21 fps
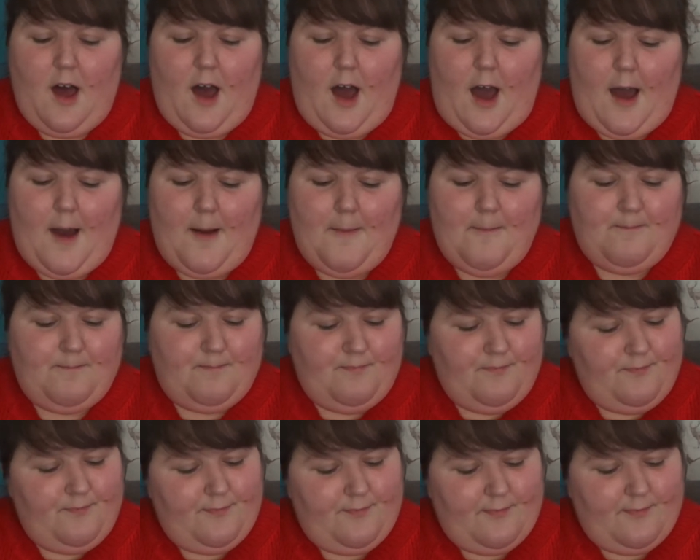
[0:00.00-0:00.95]
Um,
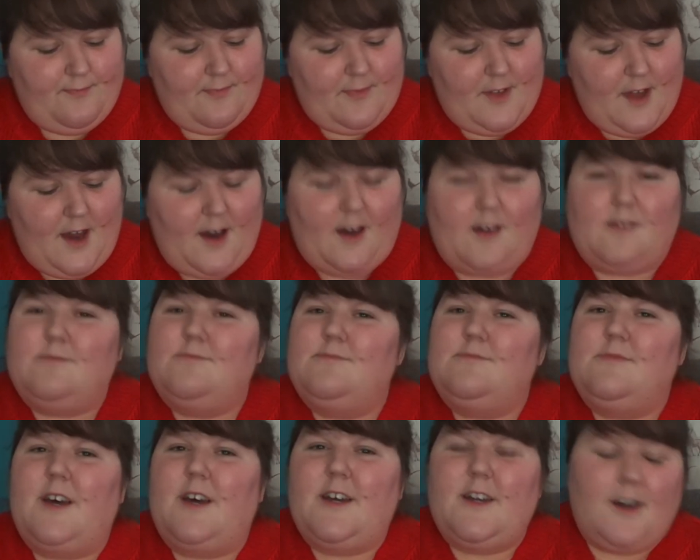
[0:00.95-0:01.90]
yeah,
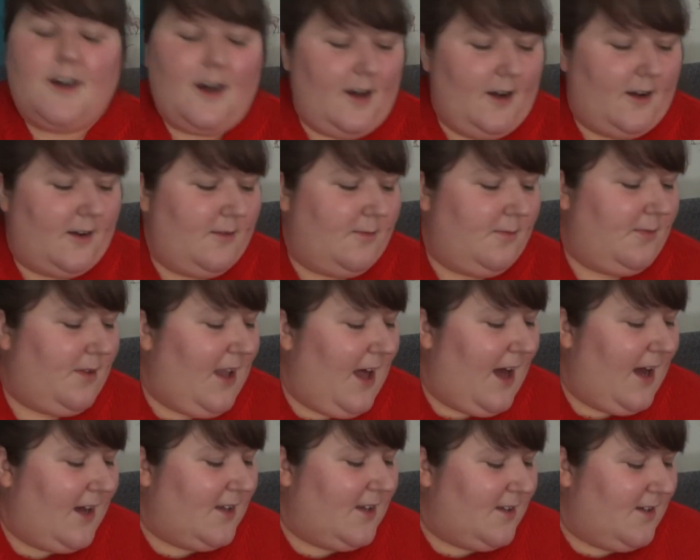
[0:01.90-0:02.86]
there you go. I'm
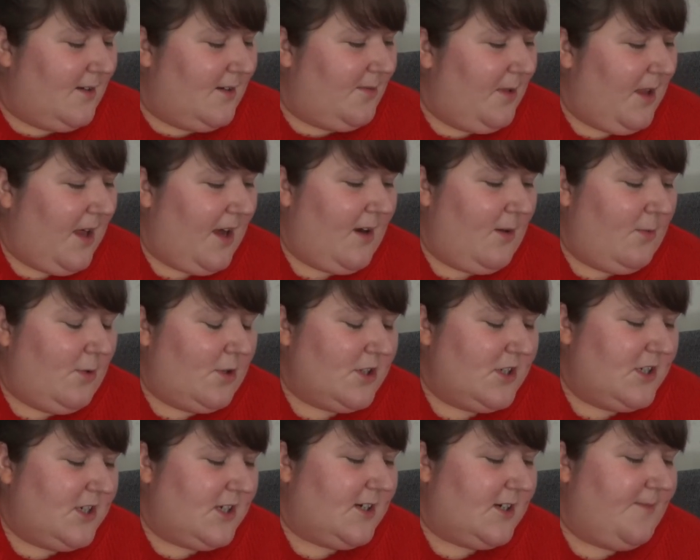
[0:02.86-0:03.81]
glad, I'm glad I
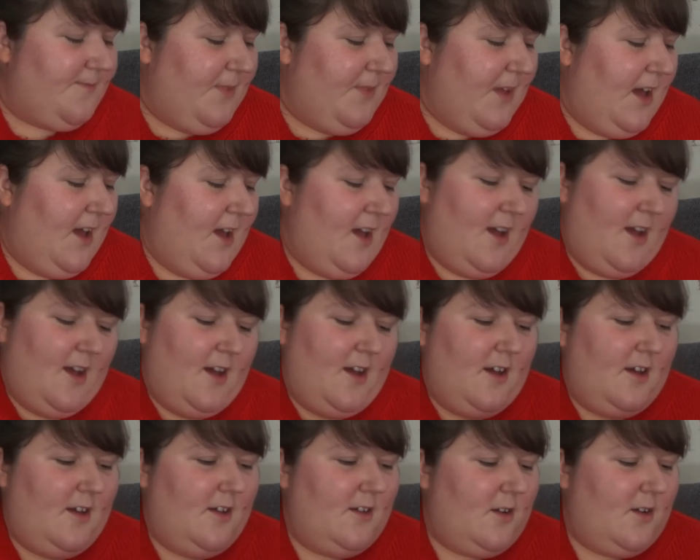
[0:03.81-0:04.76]
watched it.
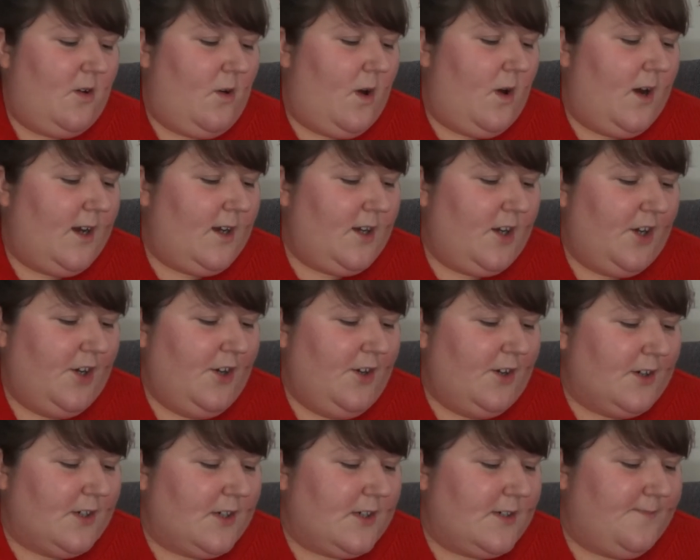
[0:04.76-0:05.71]
Quite
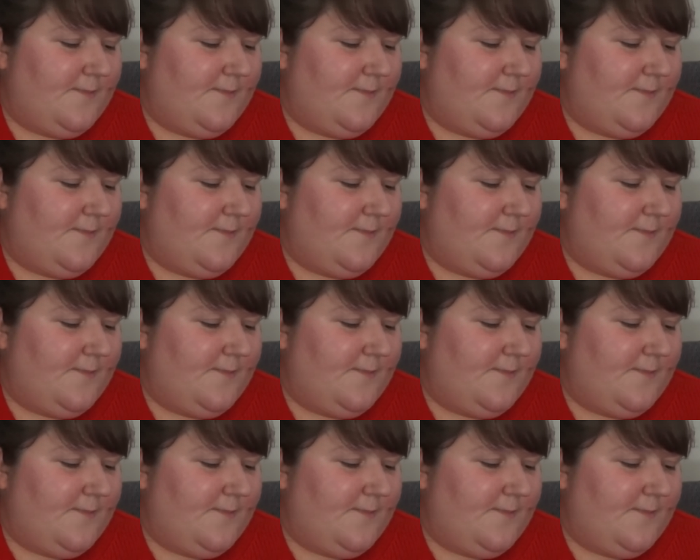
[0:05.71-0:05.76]
good.